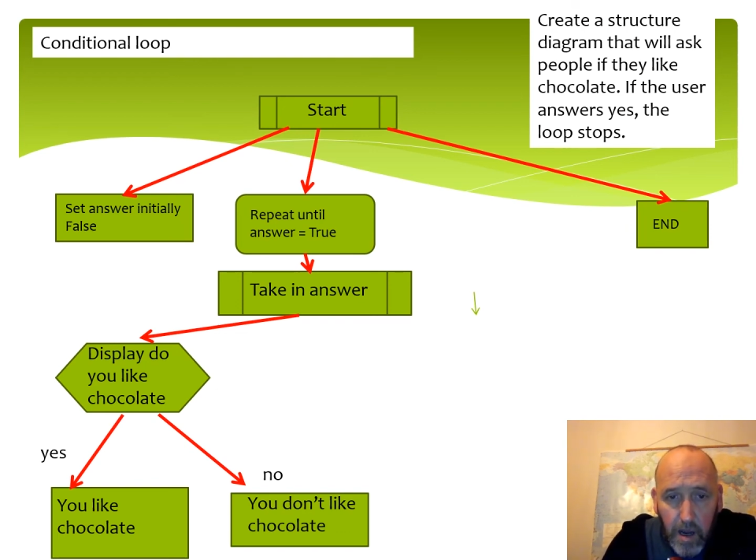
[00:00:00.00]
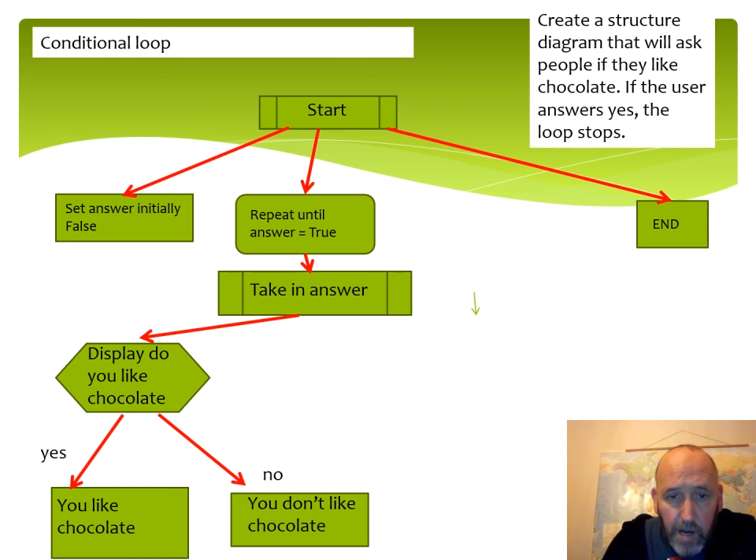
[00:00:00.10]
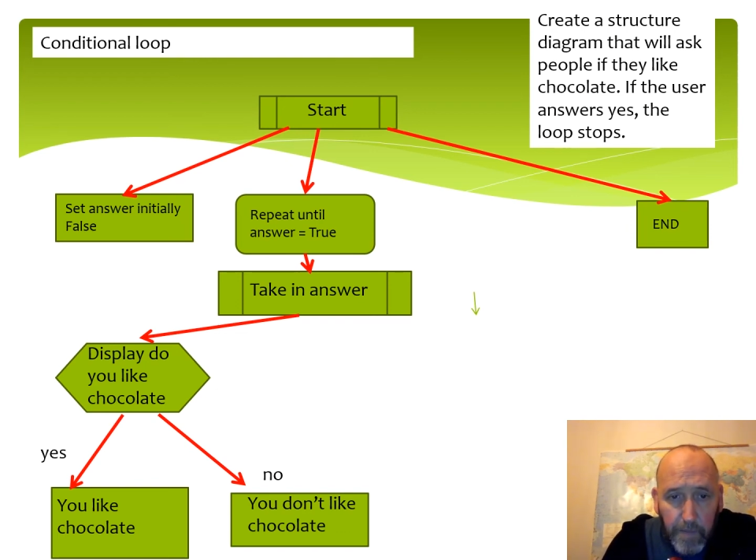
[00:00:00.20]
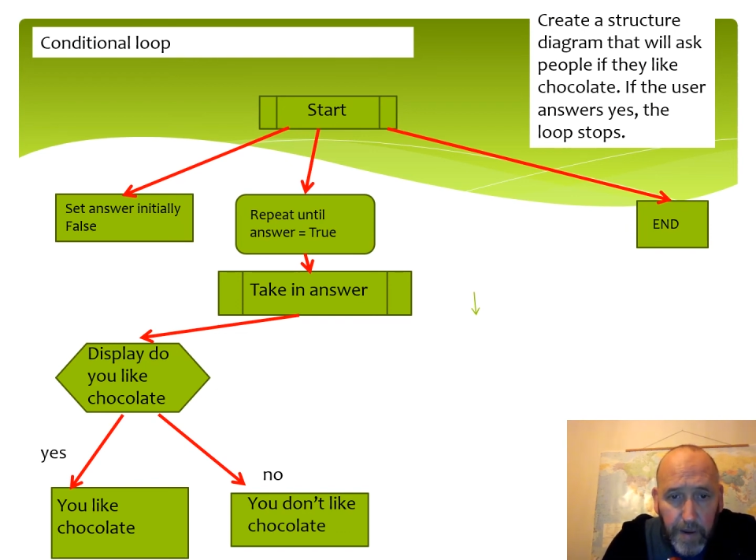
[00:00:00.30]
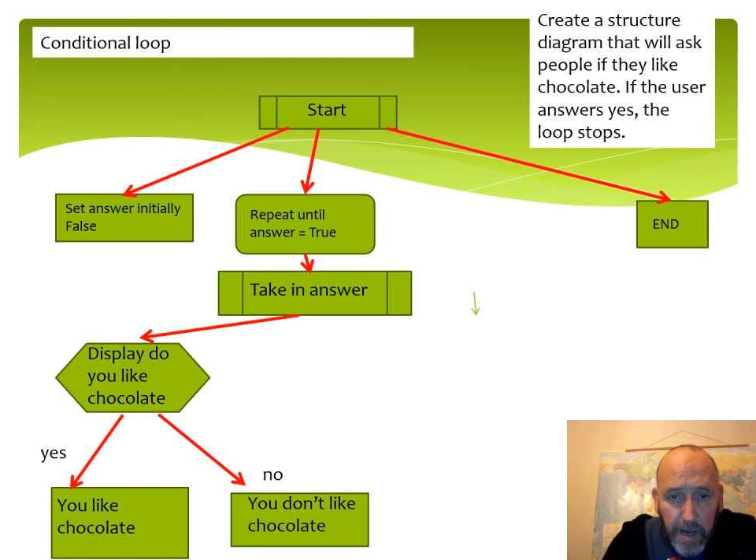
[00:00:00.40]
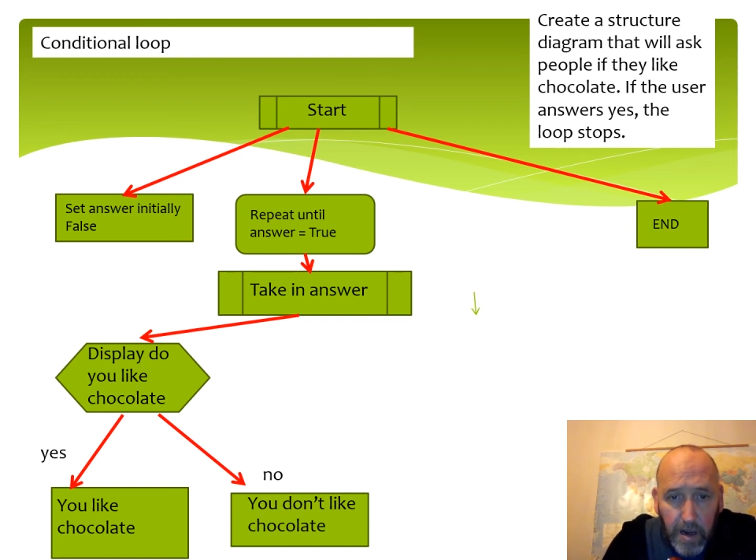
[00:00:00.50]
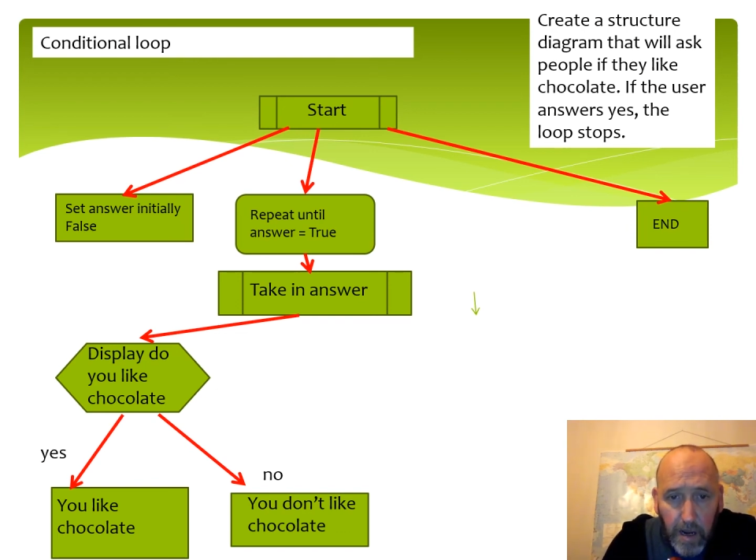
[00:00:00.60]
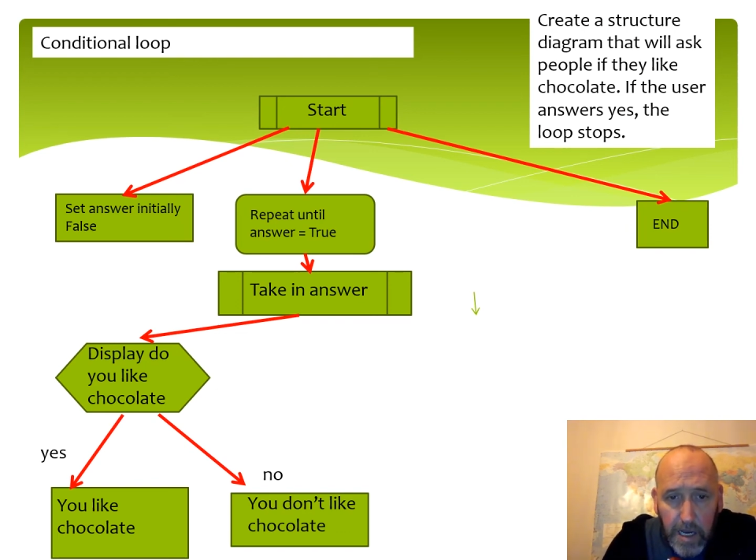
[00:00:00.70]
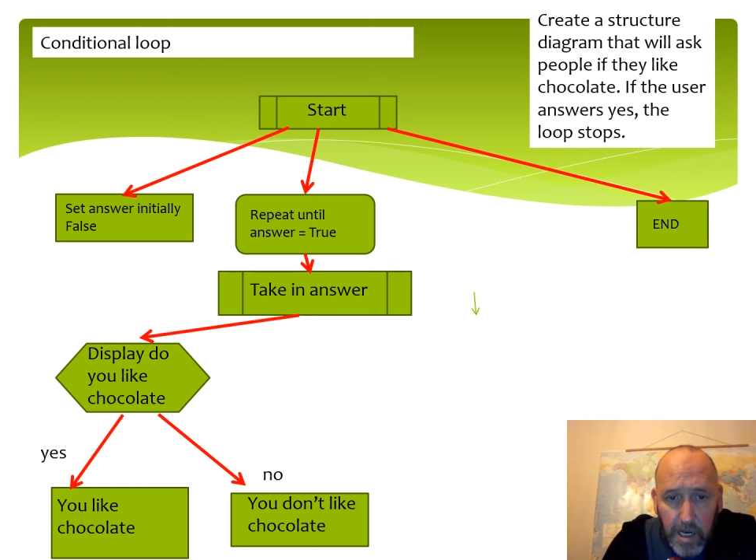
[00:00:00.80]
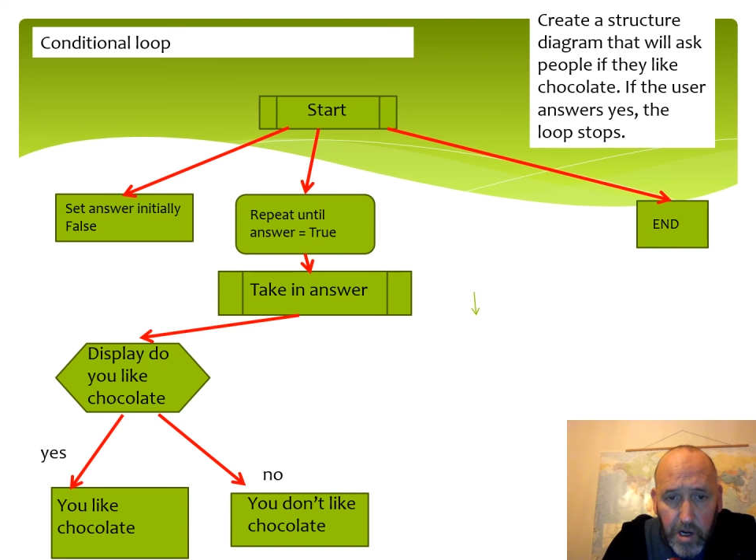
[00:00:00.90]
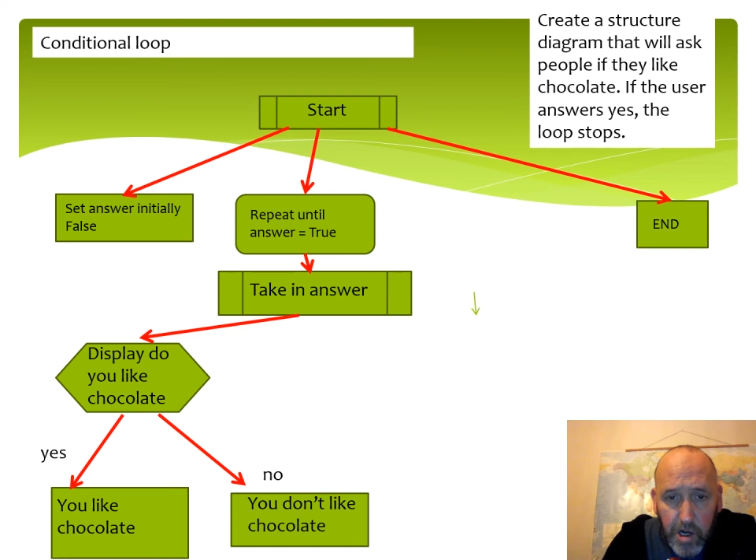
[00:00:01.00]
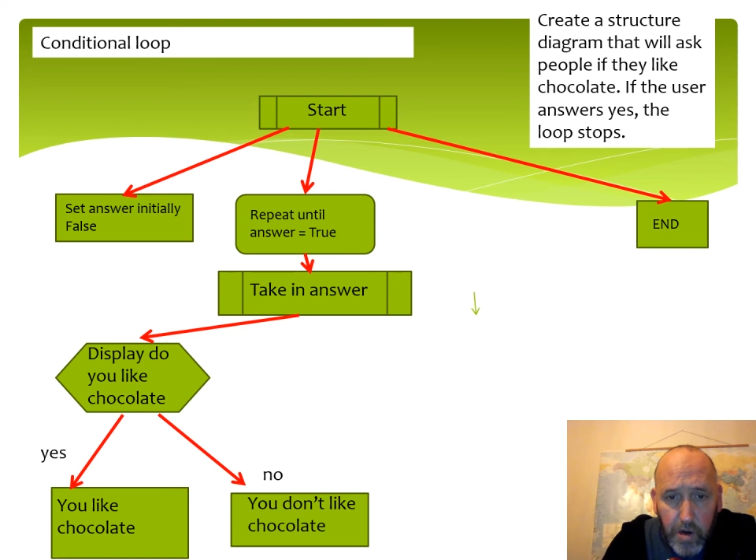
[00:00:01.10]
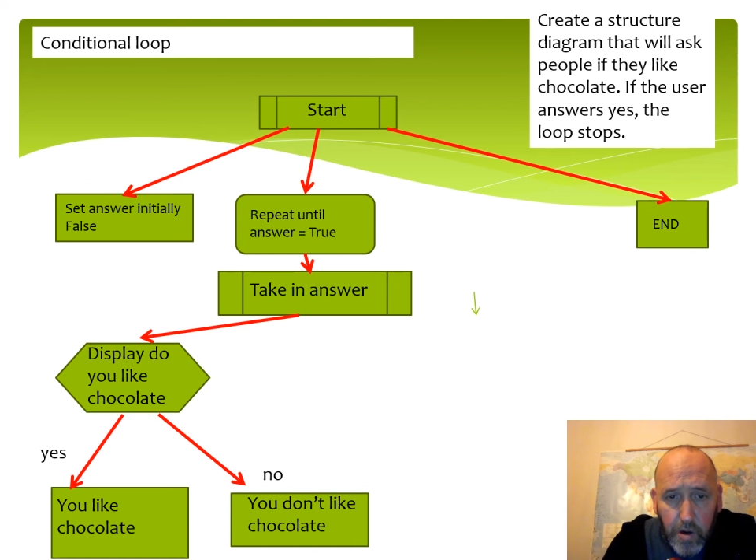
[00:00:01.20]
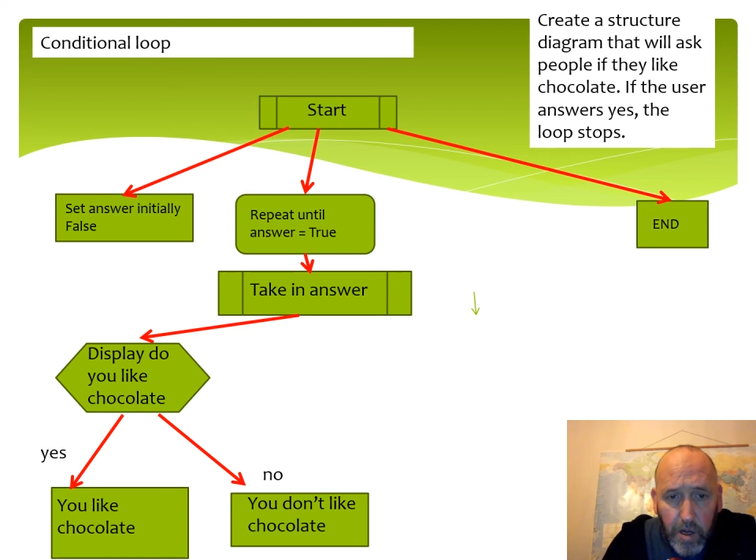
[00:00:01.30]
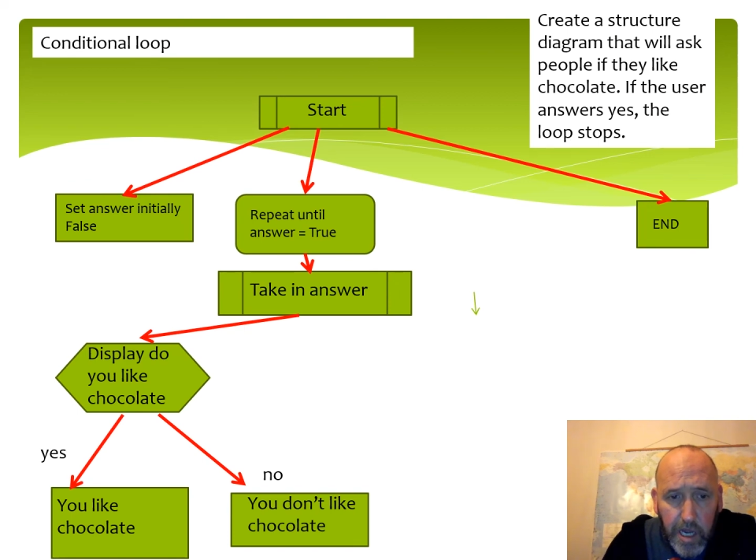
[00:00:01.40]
Repeat until the answer is true.